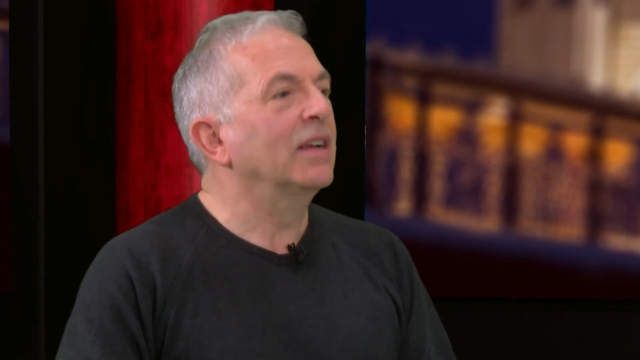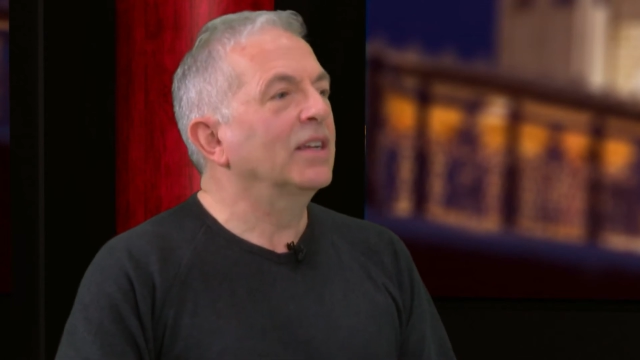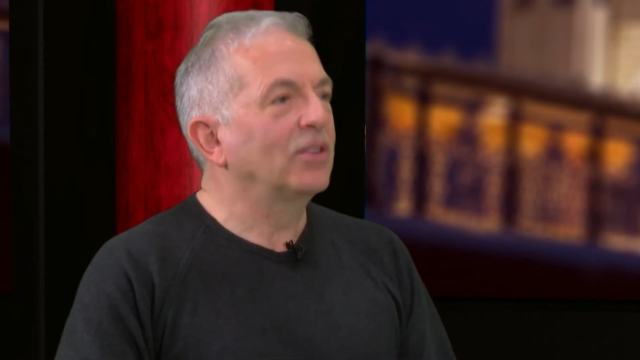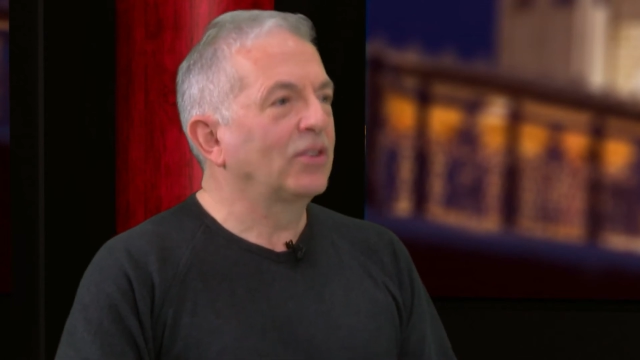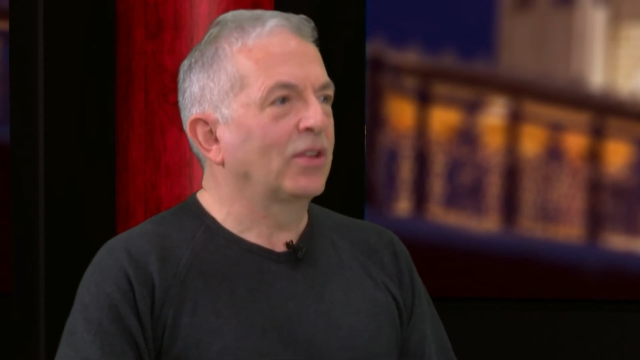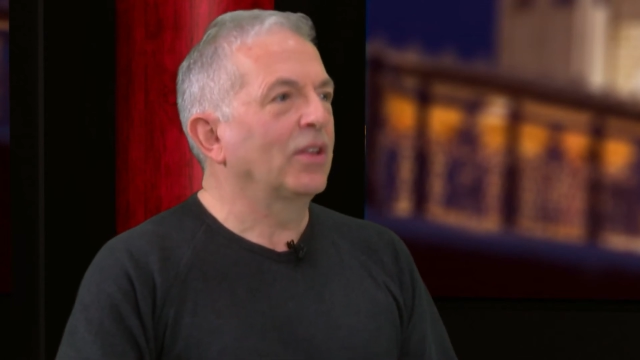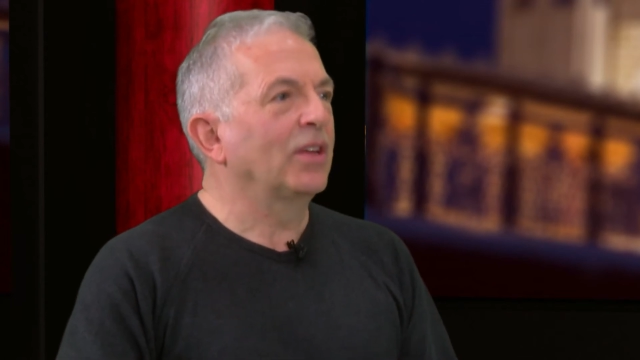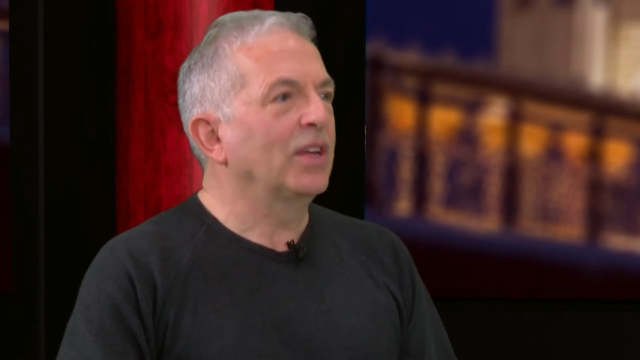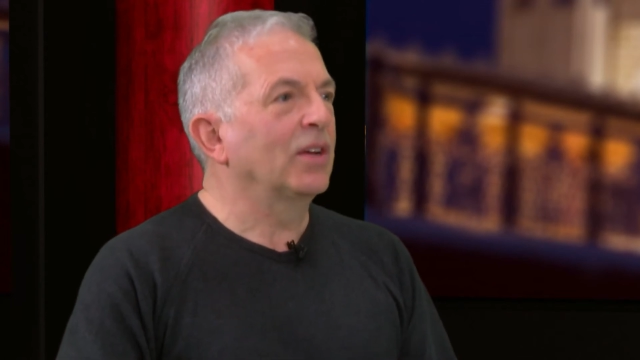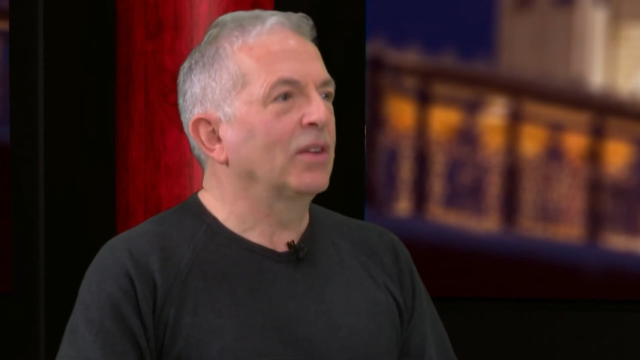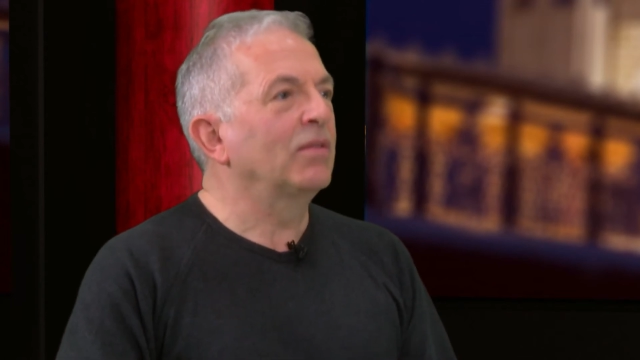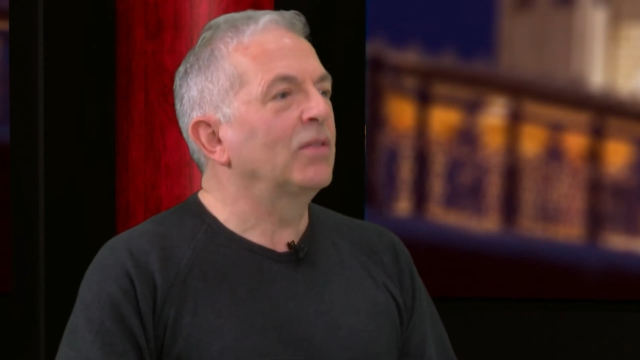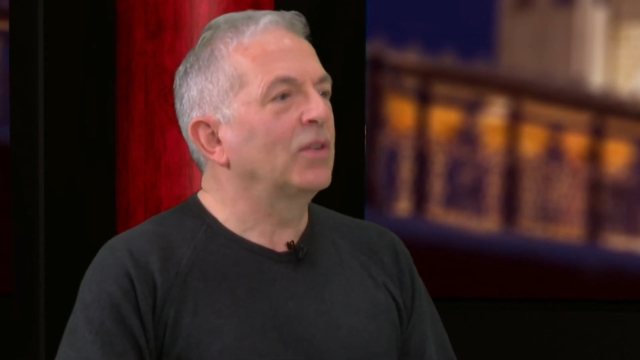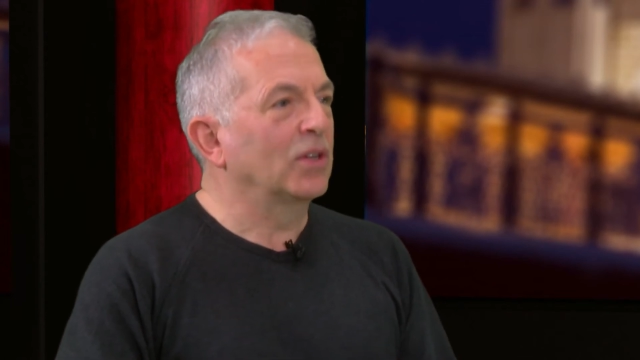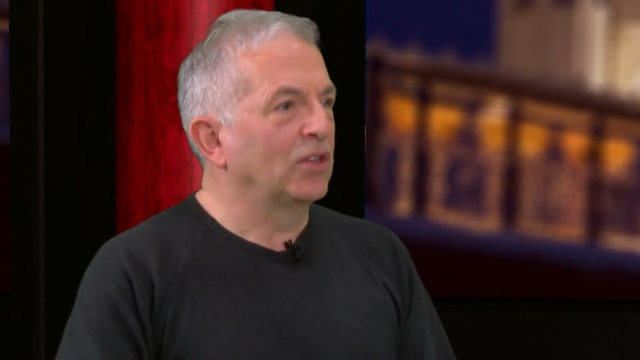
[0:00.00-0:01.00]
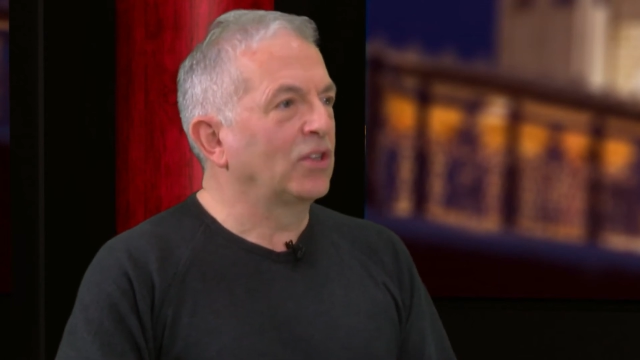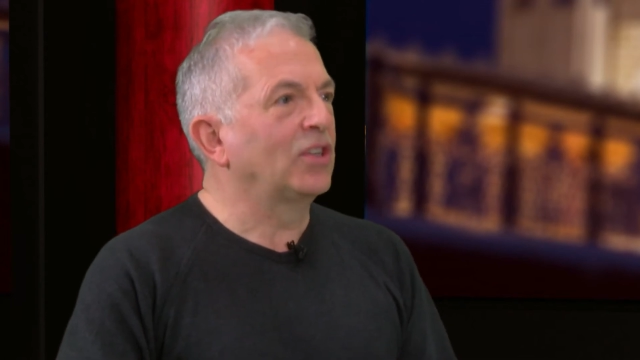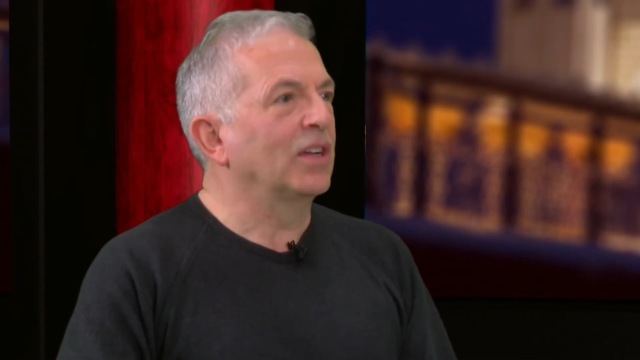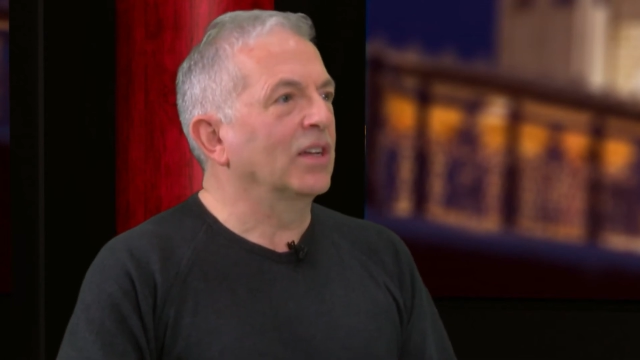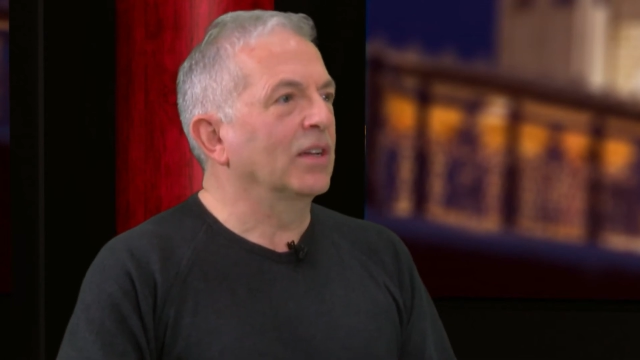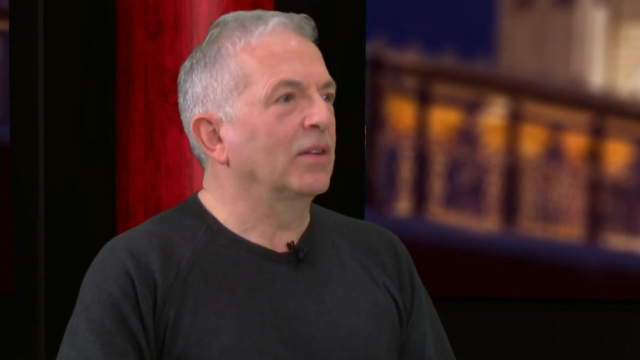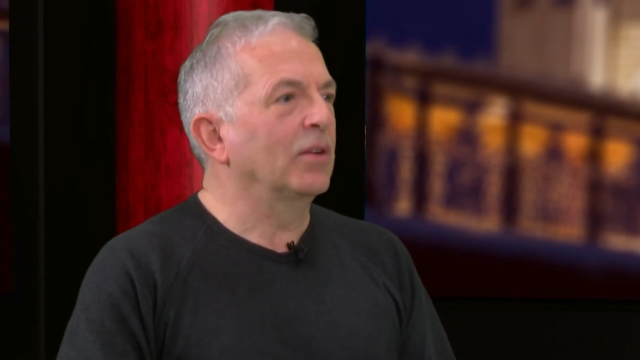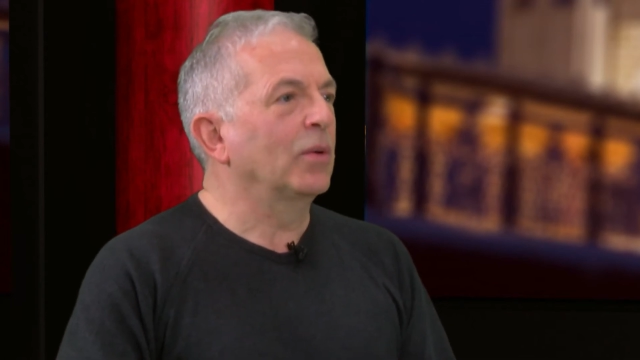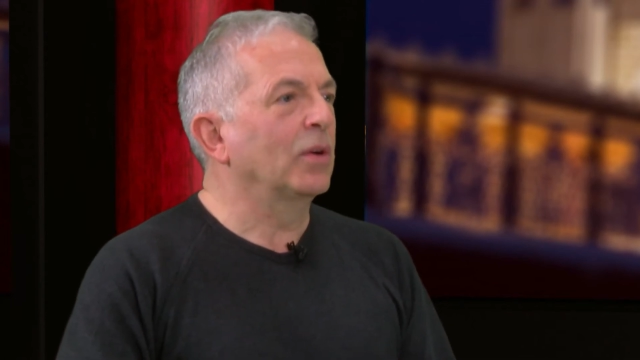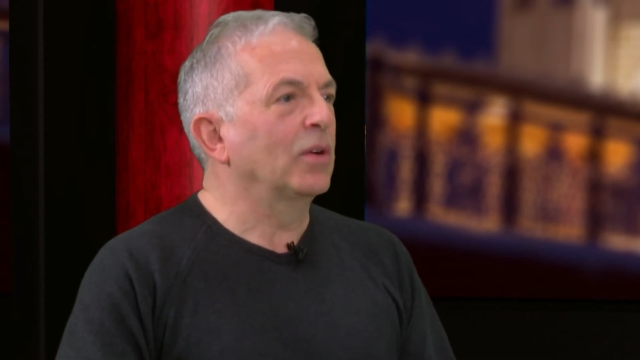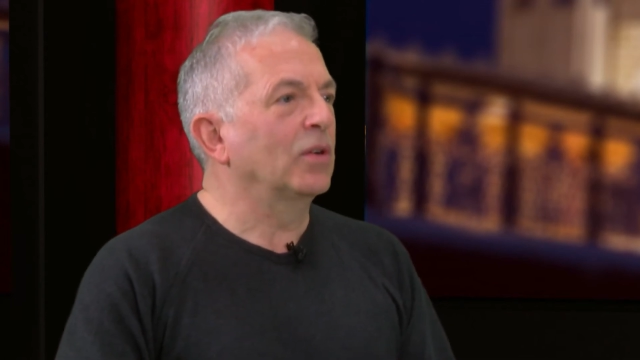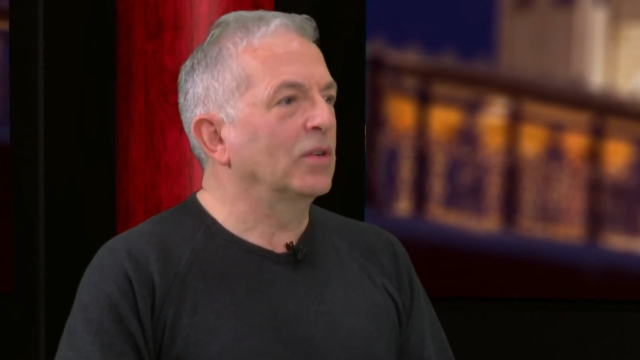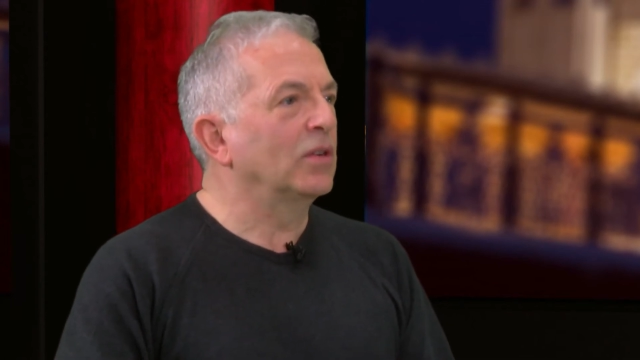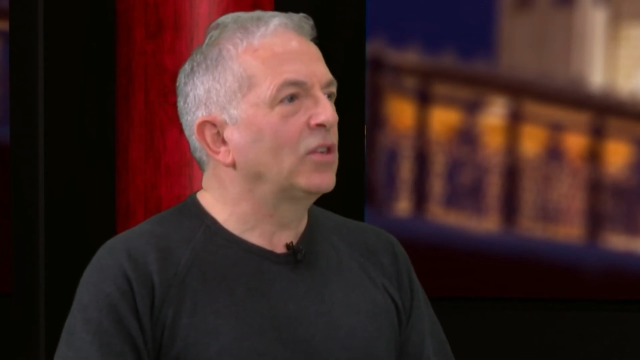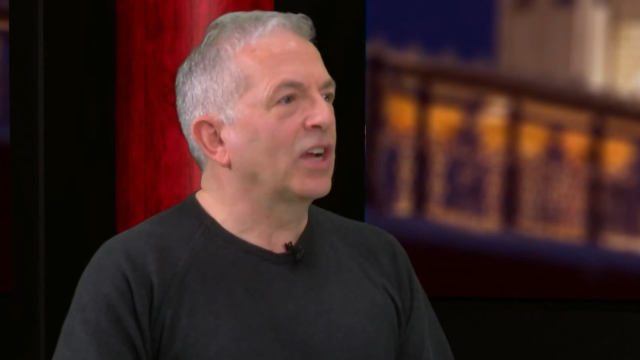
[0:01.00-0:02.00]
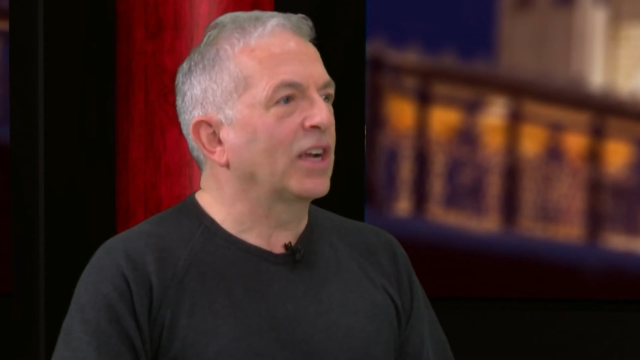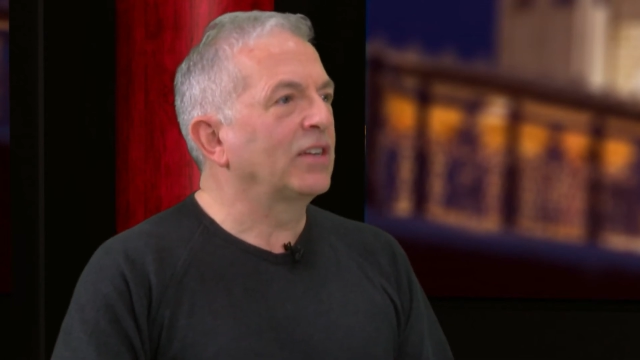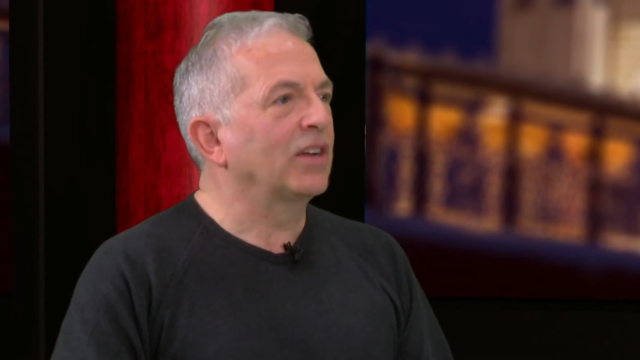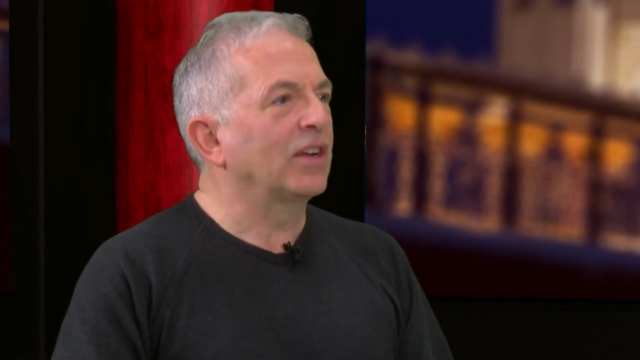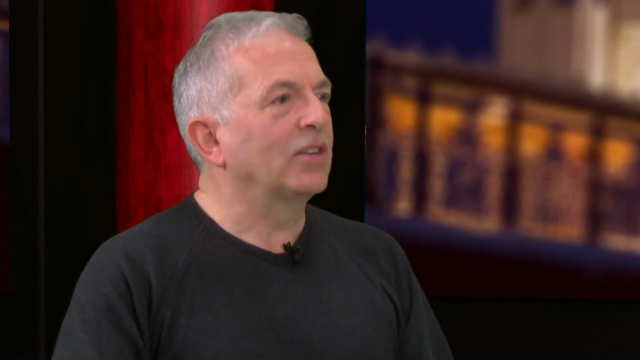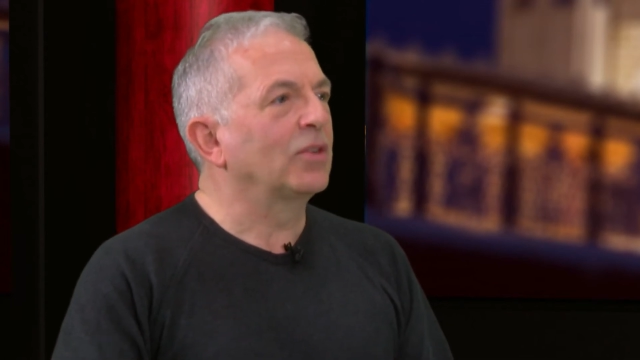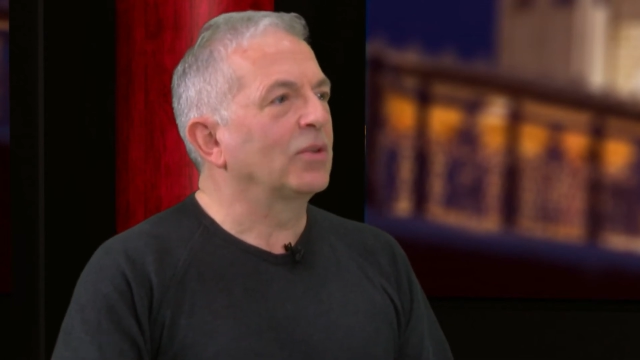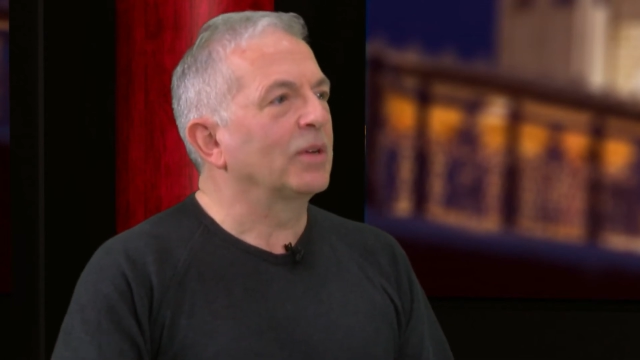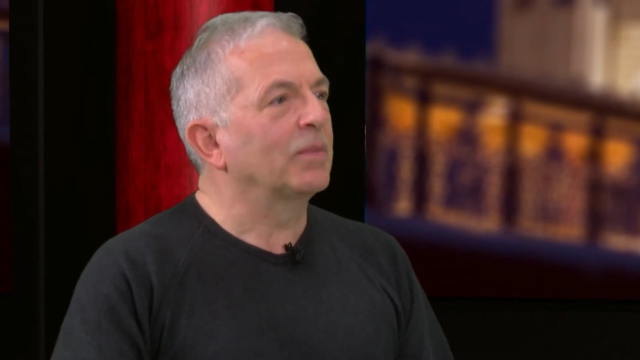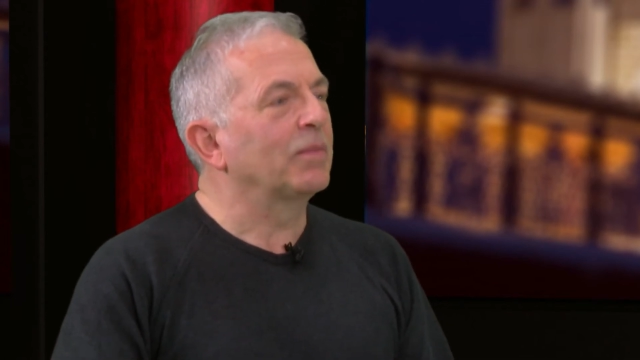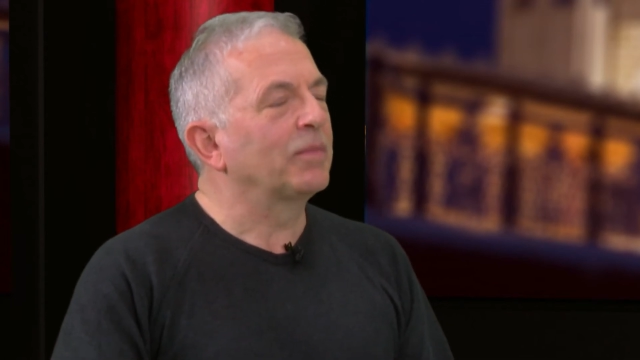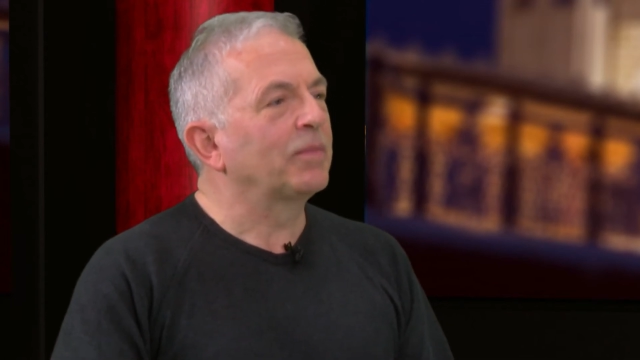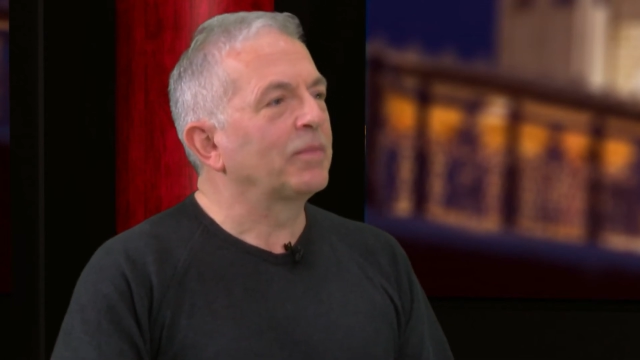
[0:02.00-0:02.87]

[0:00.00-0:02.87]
so that you could still do a good cha-cha to it.